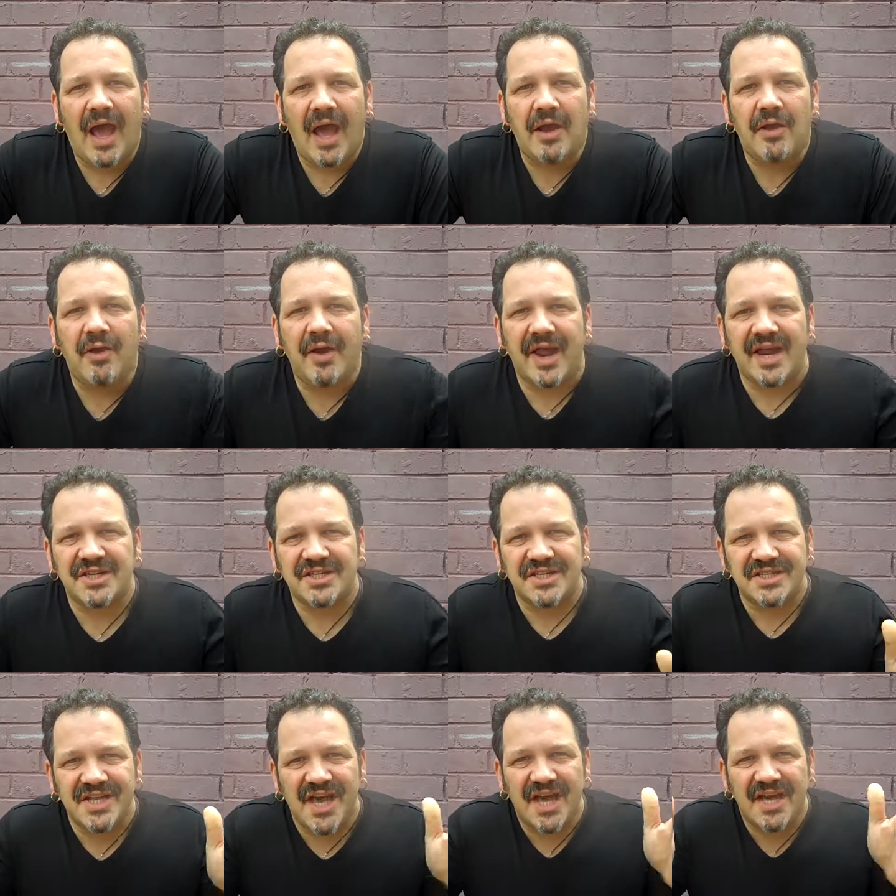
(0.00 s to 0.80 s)
And not
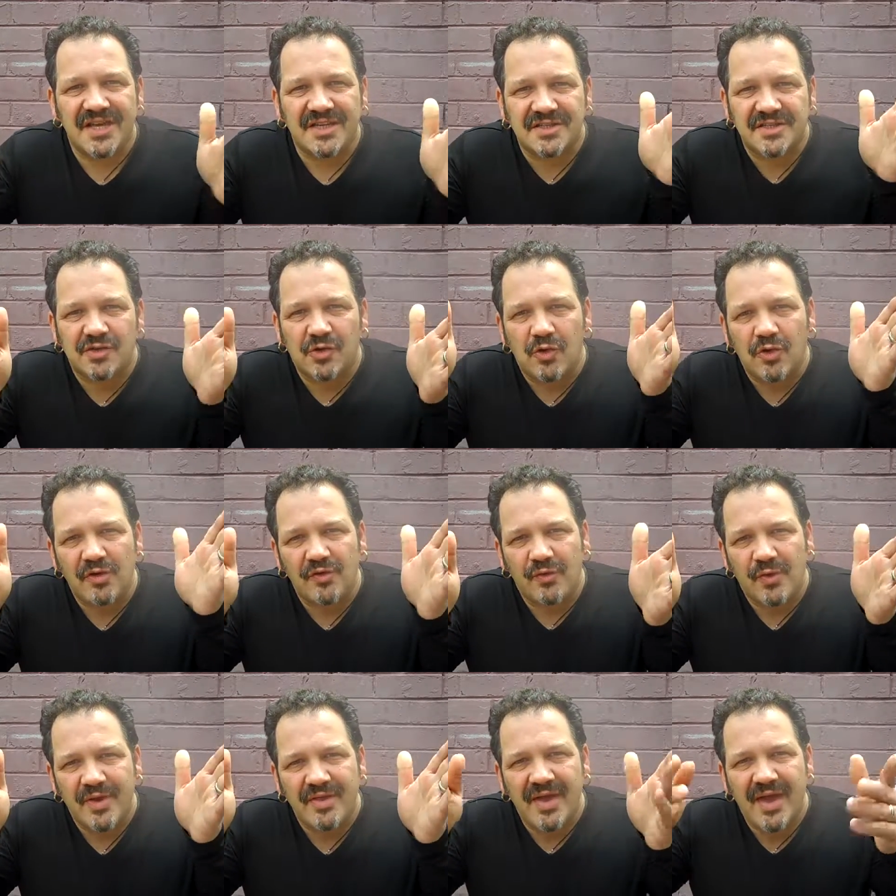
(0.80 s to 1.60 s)
actually taking score
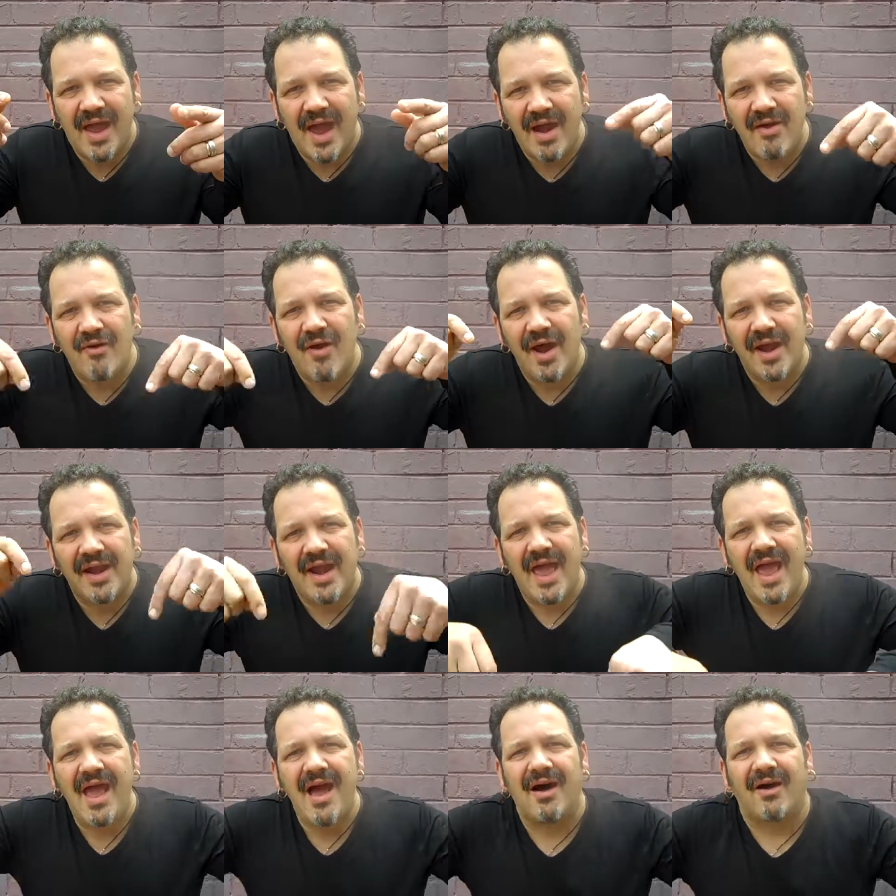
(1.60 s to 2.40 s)
of where they are right
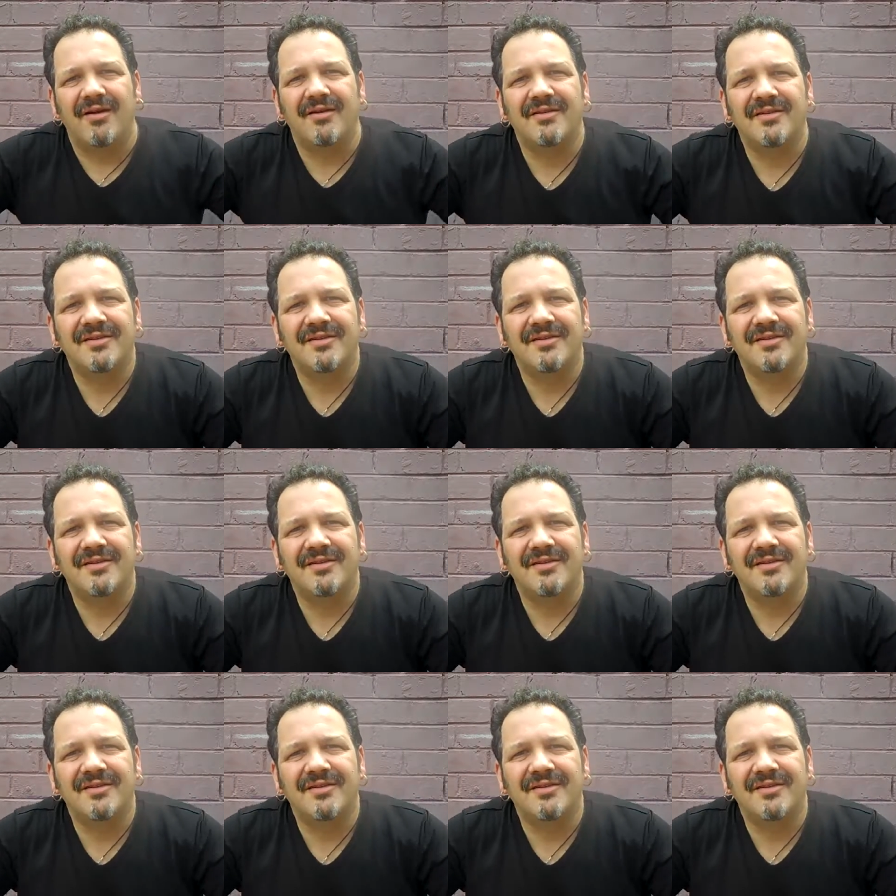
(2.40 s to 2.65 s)
now.